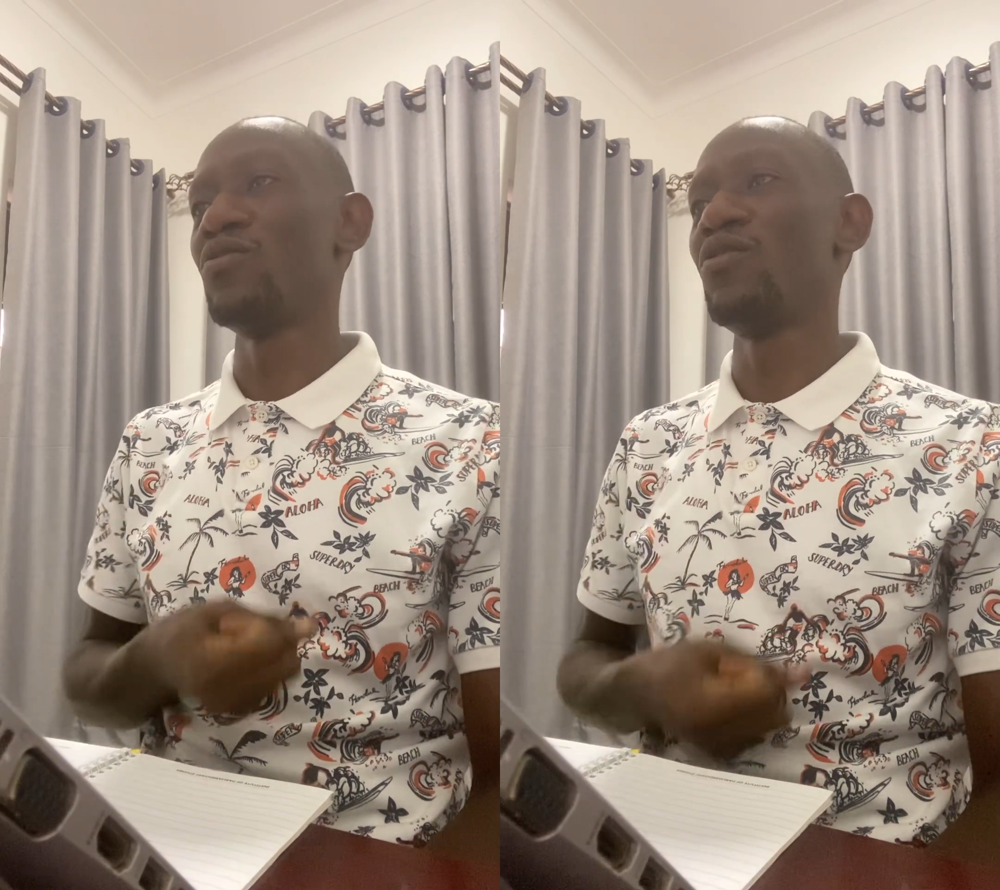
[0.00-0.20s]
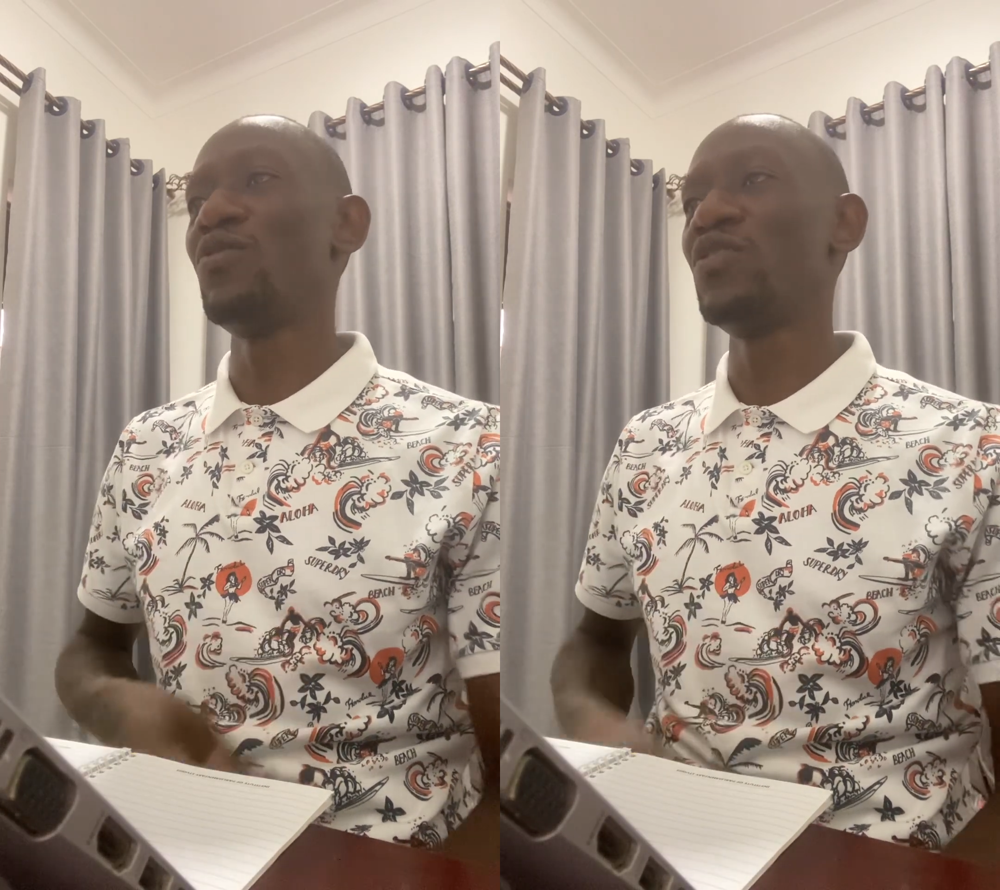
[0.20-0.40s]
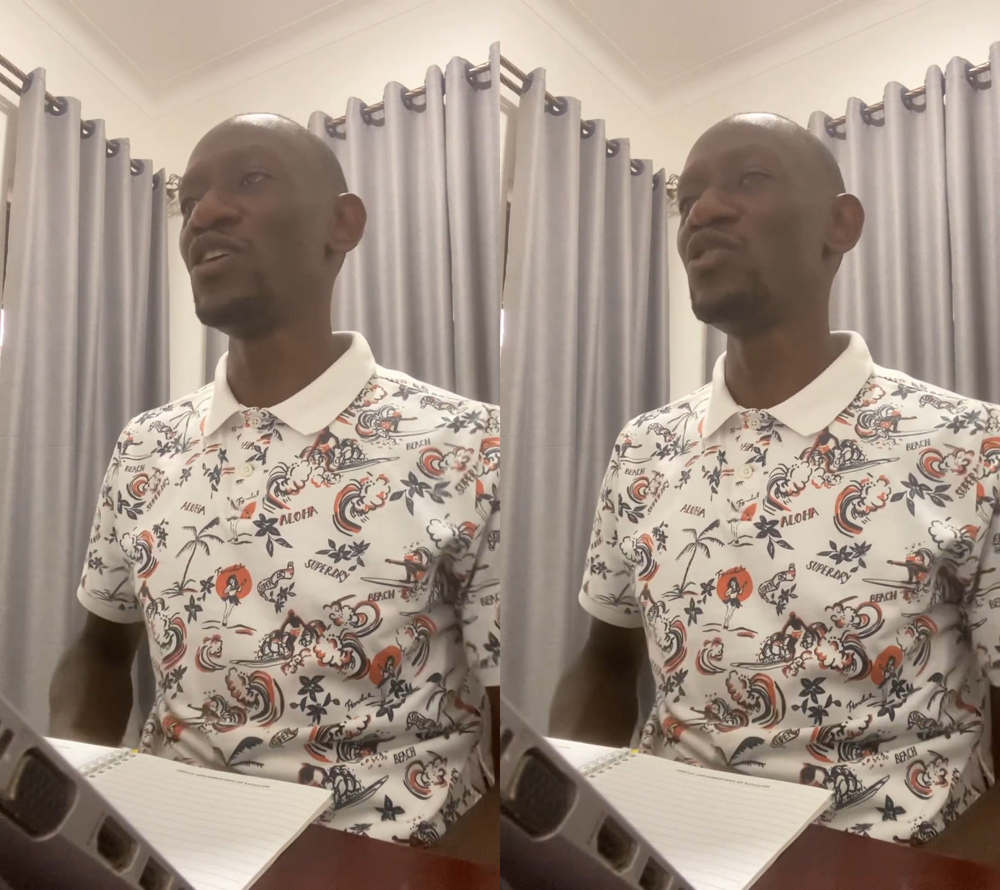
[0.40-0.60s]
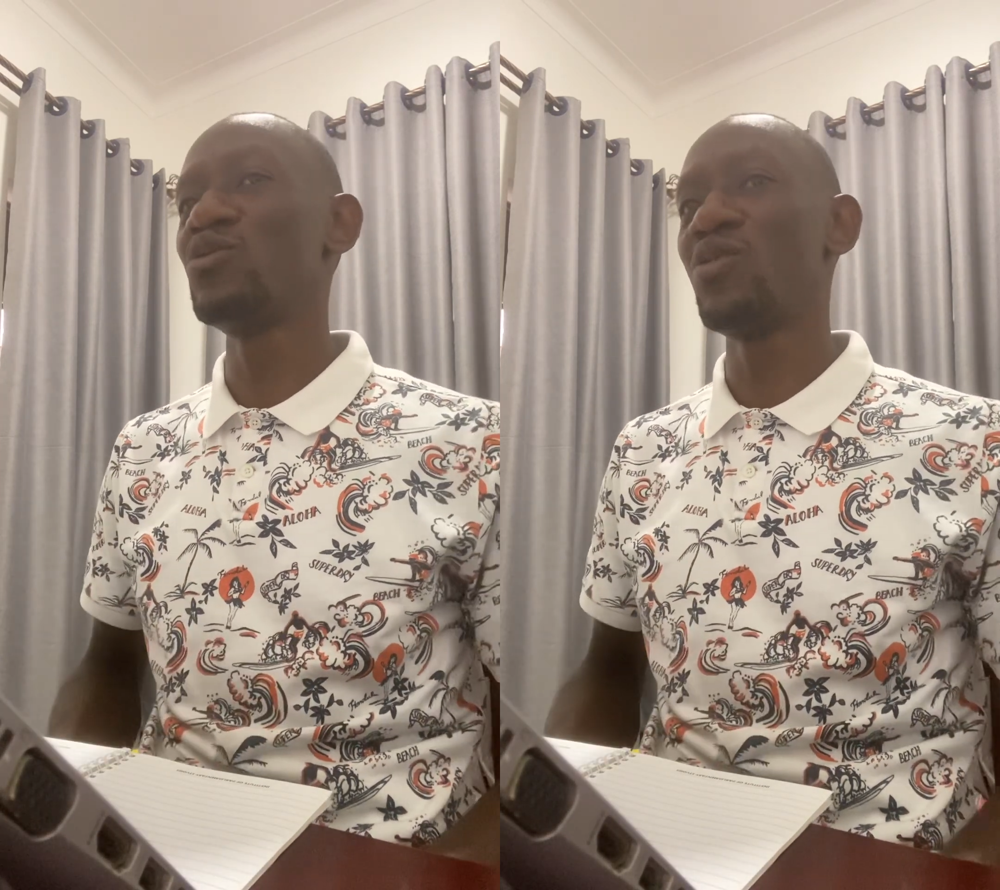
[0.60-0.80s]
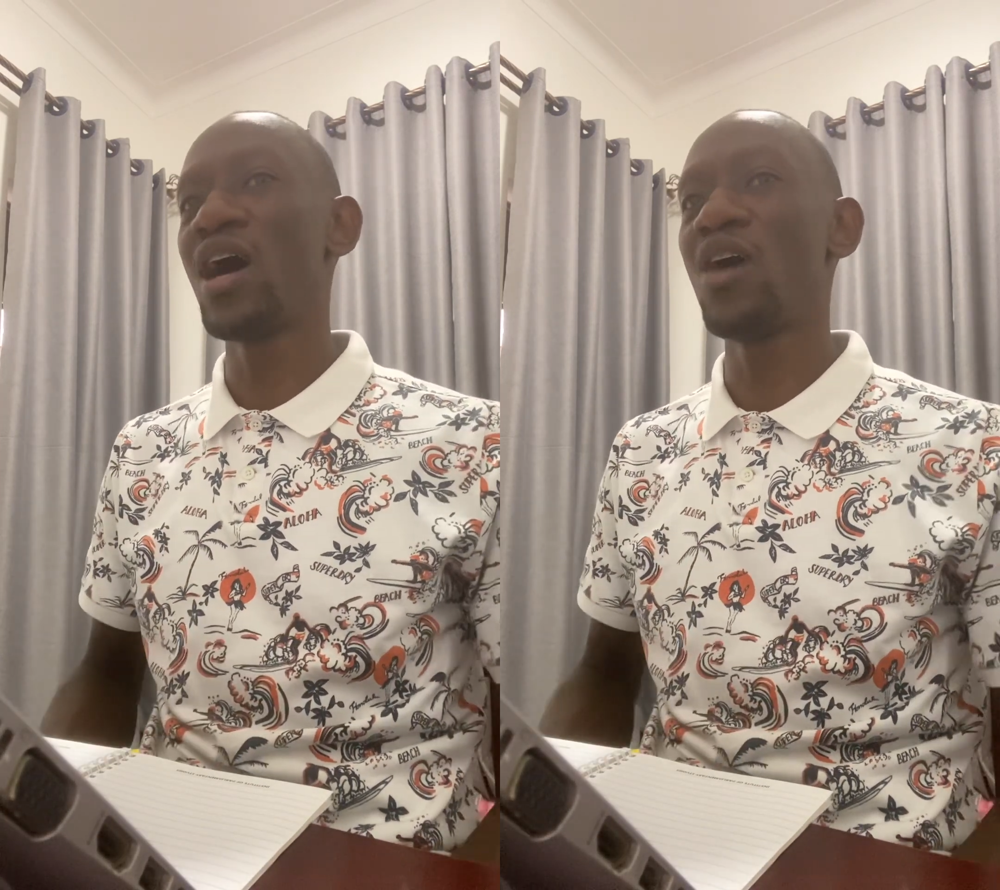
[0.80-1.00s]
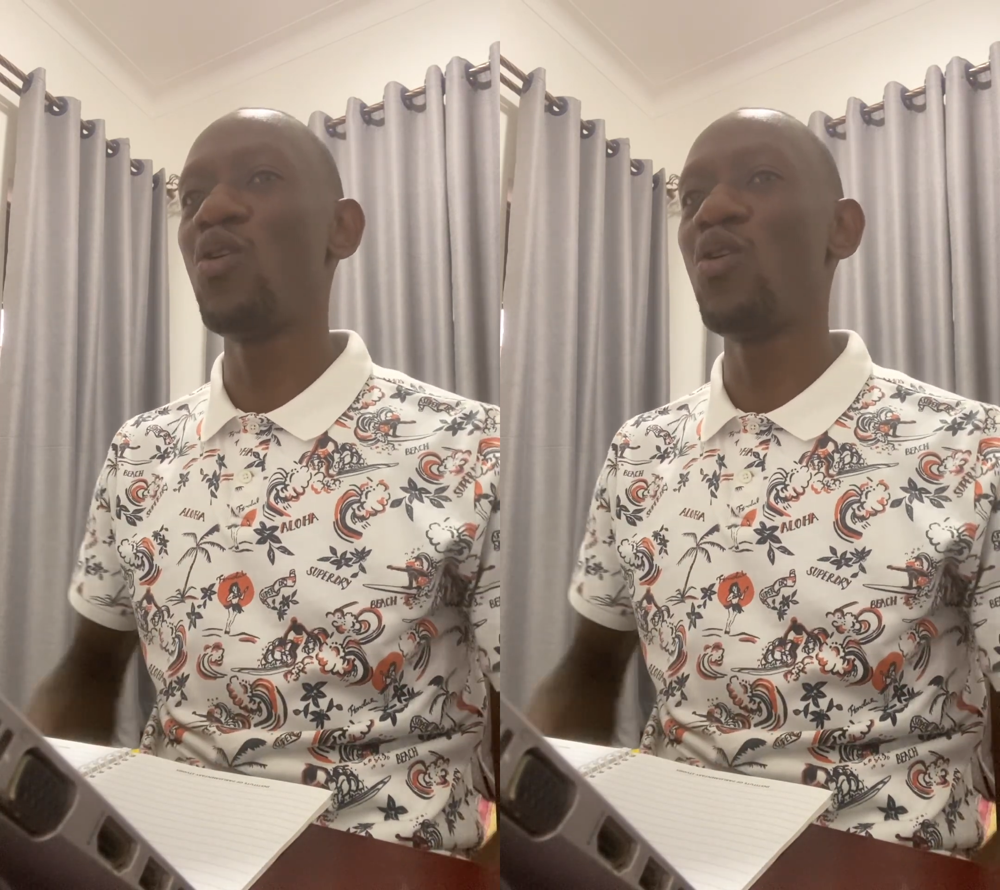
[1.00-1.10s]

of his or her